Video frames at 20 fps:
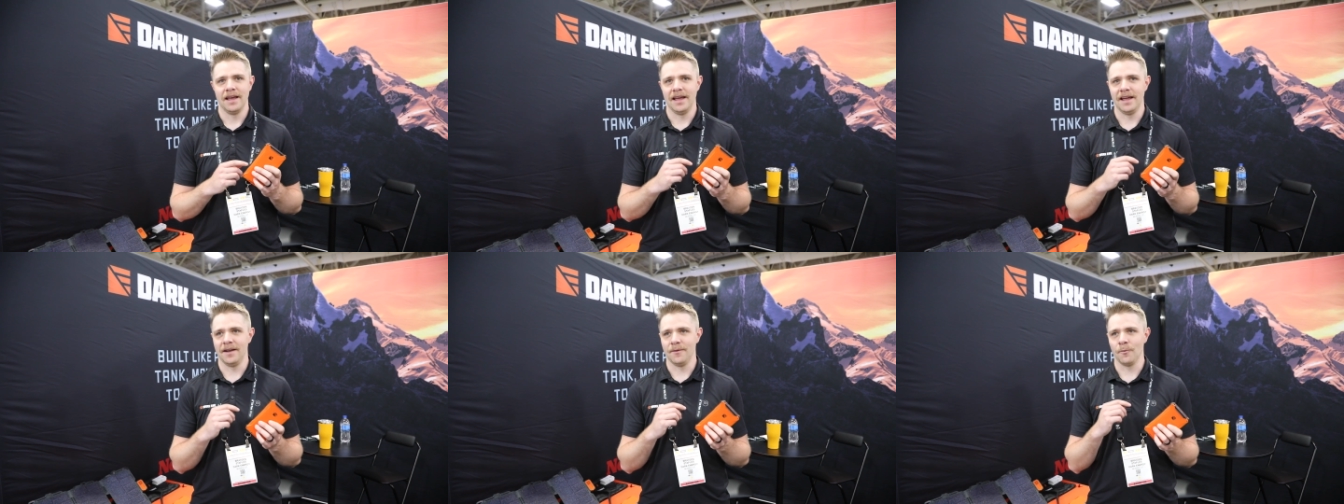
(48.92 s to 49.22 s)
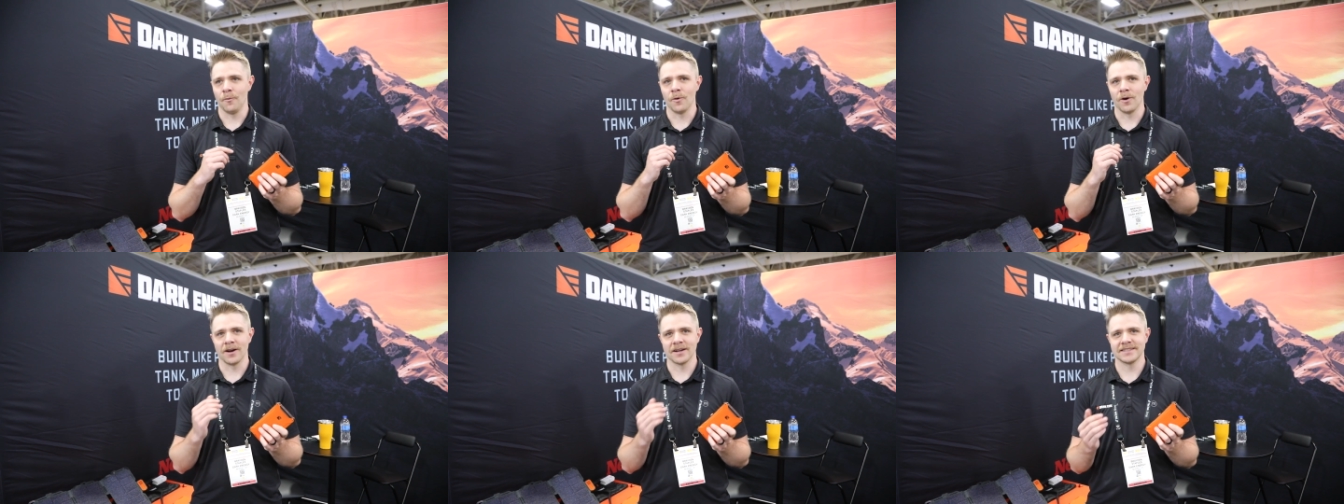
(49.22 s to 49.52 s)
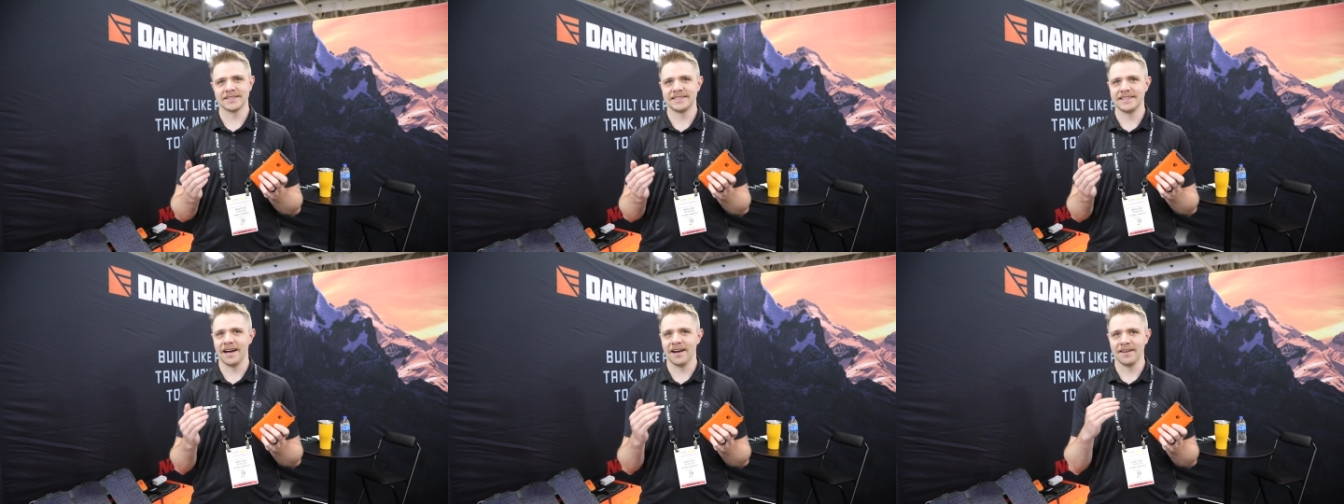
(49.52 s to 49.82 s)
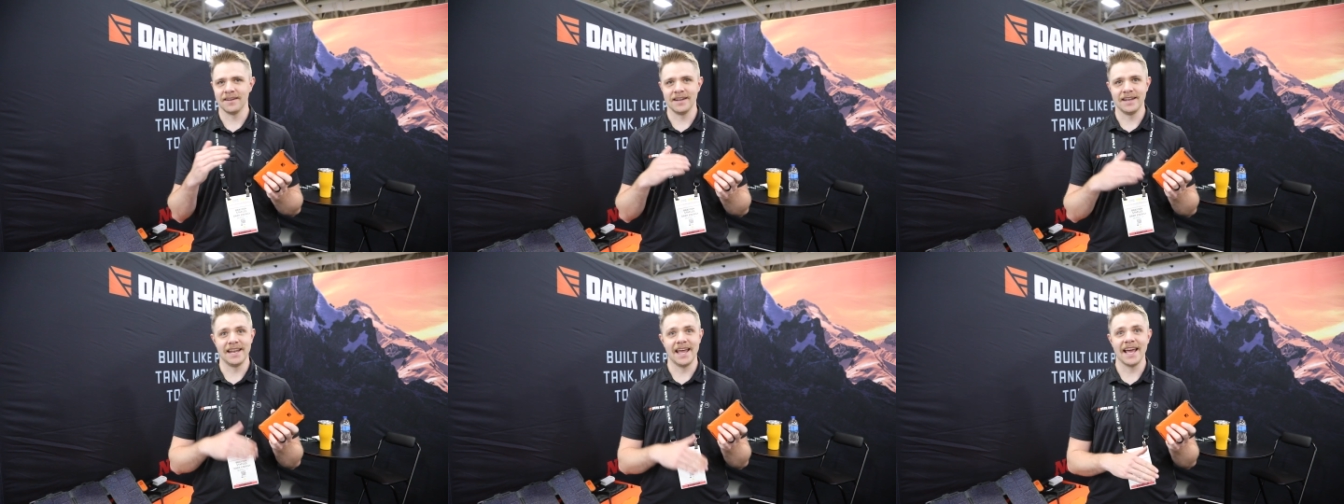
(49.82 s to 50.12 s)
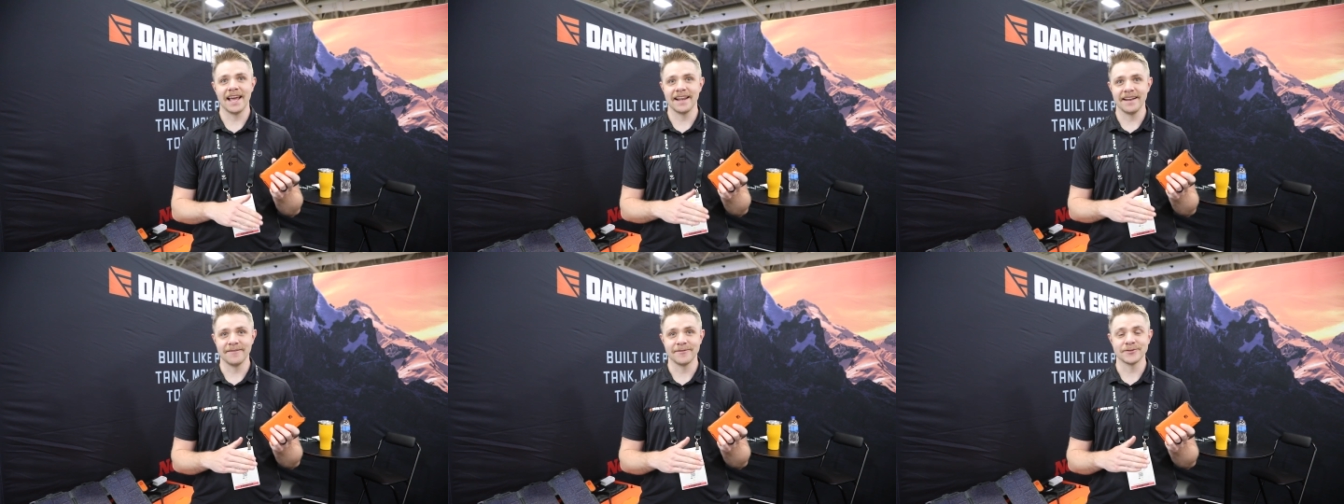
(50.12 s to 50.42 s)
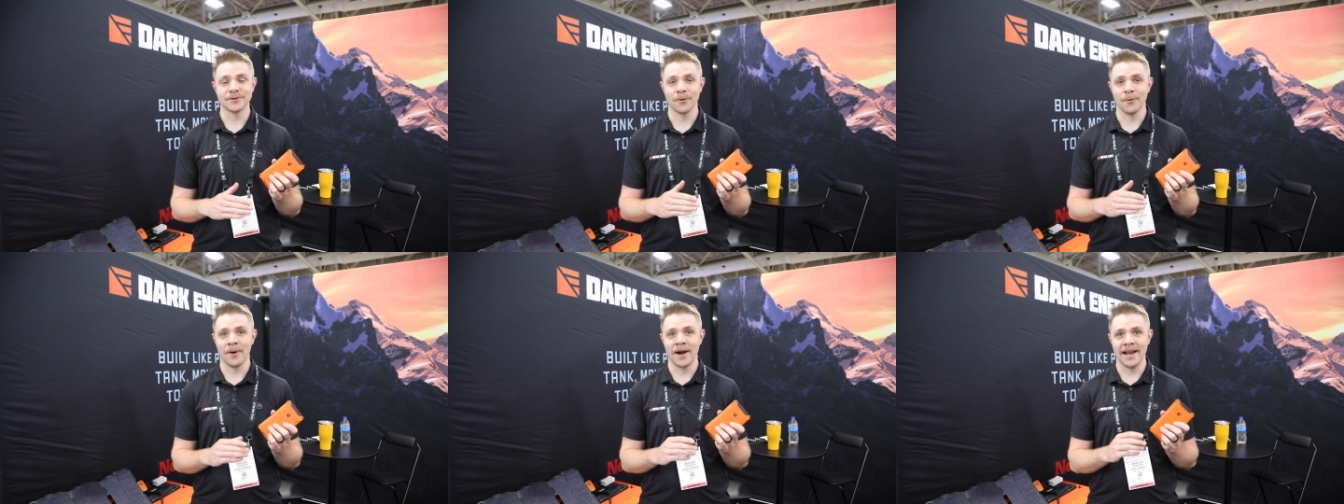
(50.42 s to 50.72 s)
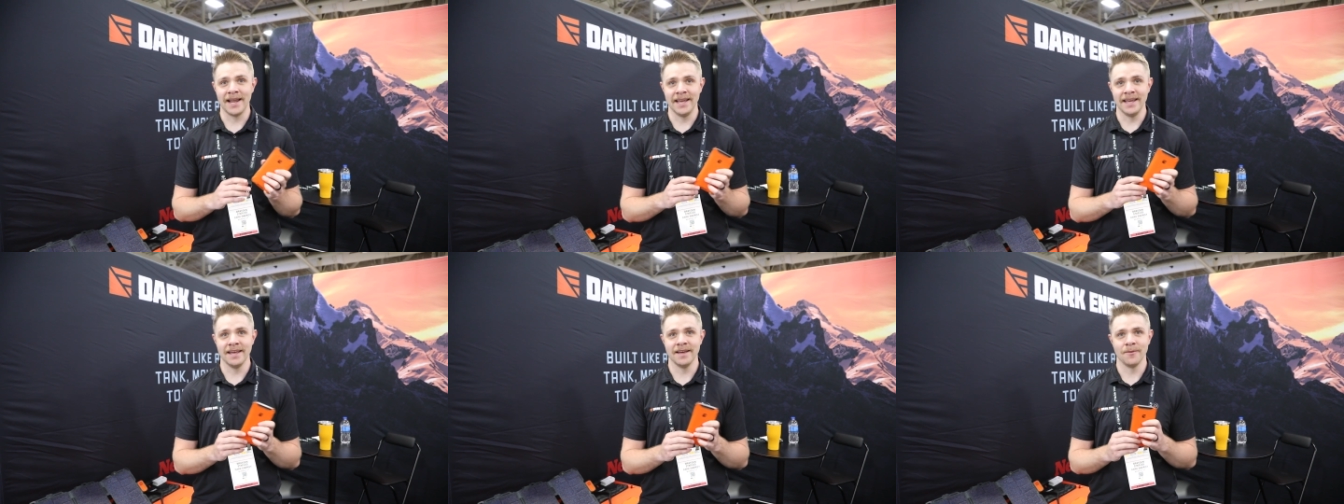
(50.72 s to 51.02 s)
It works down to negative
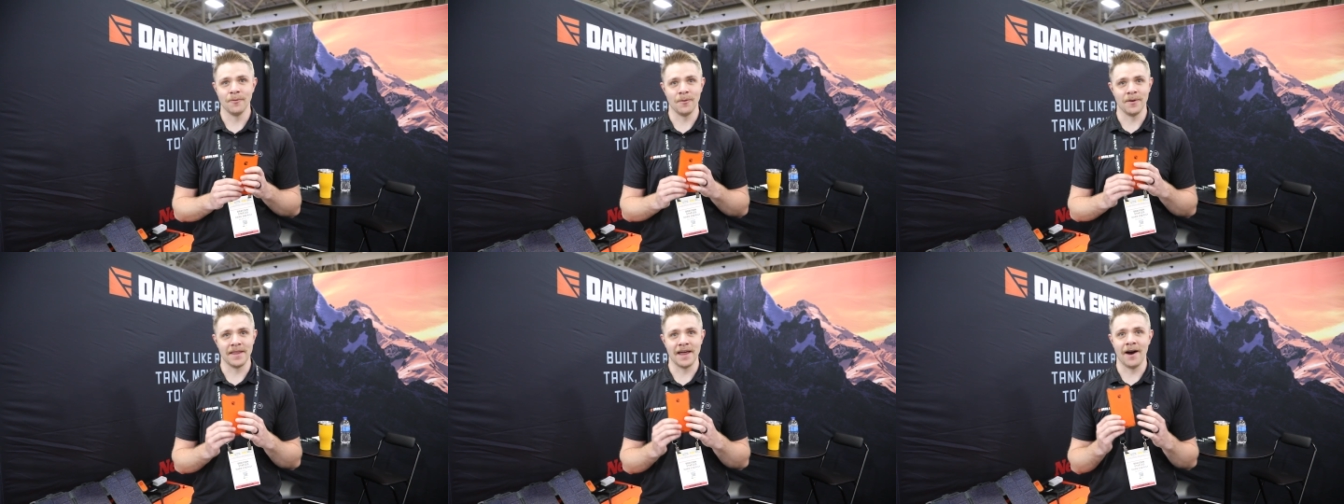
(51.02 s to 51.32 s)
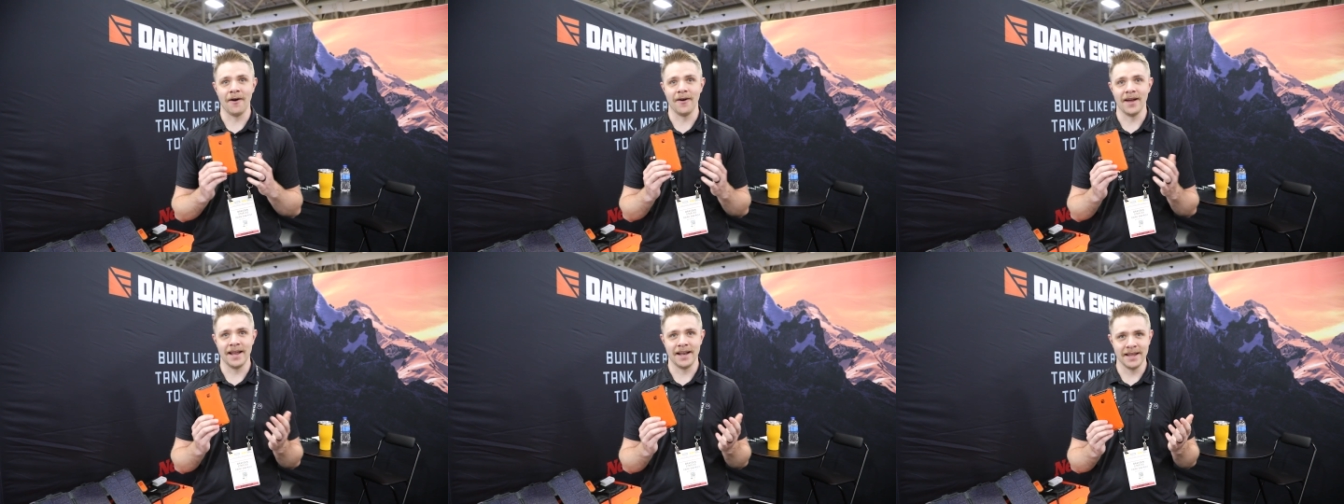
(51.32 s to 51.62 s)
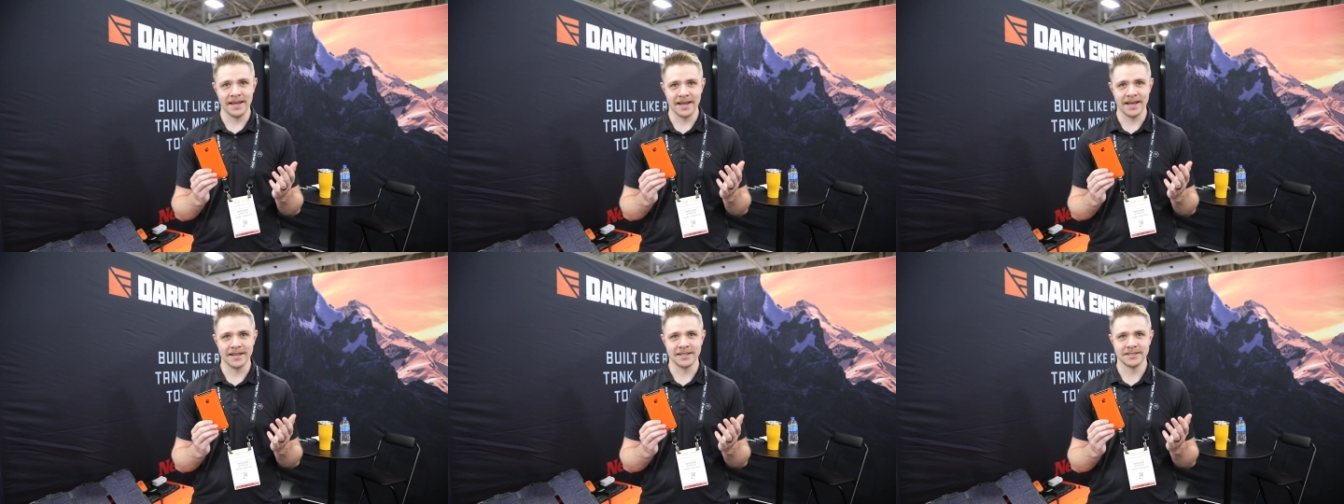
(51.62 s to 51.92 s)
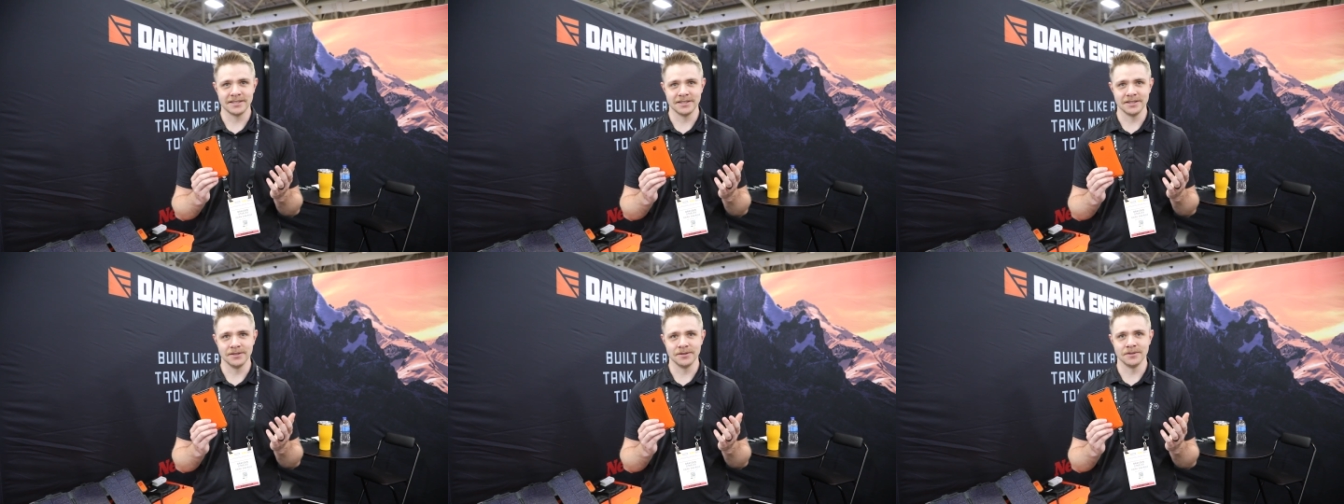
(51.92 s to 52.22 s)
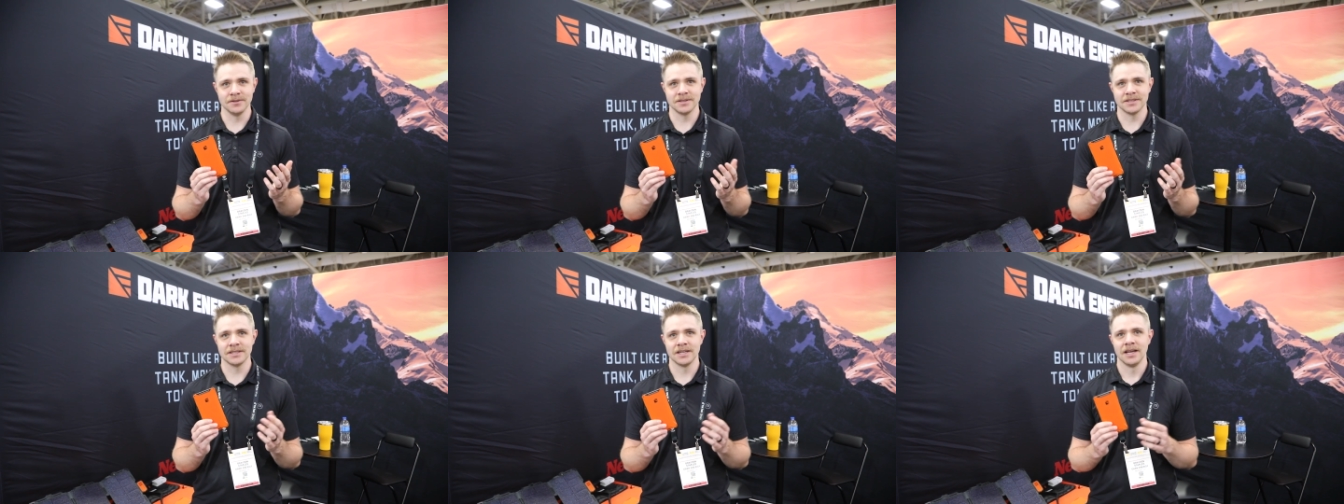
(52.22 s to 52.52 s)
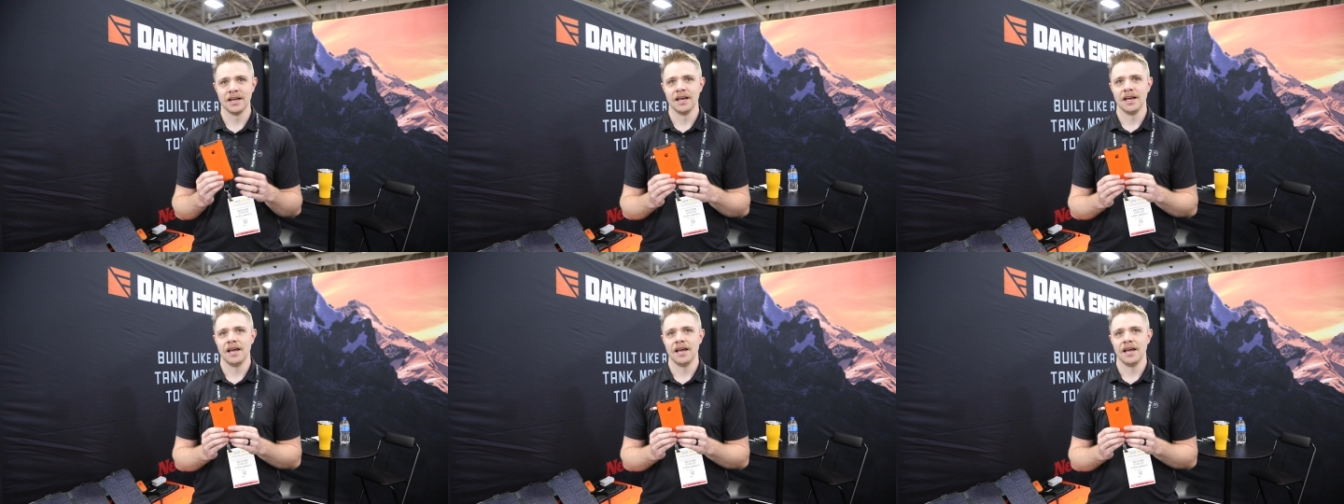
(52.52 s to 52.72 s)
20 without any issues.